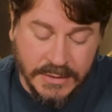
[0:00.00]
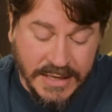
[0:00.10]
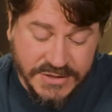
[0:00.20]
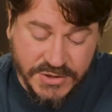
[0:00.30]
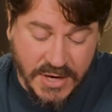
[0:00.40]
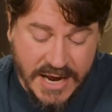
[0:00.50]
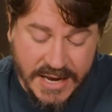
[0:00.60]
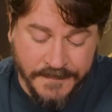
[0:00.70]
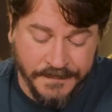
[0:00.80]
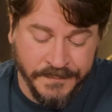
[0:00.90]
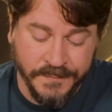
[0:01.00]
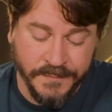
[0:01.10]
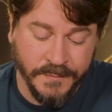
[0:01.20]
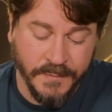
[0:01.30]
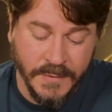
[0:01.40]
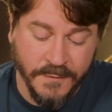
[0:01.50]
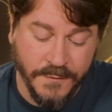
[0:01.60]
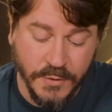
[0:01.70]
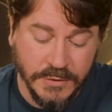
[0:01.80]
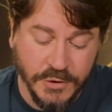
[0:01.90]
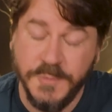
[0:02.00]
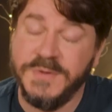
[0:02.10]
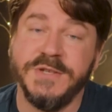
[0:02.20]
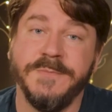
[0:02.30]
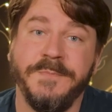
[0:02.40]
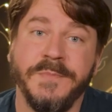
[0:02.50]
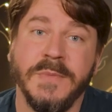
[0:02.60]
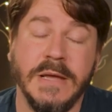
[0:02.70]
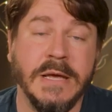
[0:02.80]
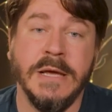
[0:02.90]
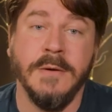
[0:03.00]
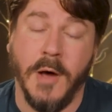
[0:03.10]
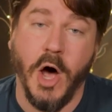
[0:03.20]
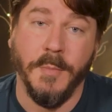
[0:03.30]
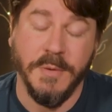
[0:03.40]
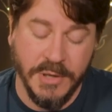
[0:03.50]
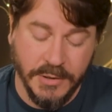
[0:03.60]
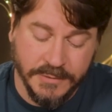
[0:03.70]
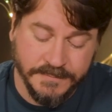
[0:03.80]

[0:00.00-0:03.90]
Let's try Fruit Loops in almond milk.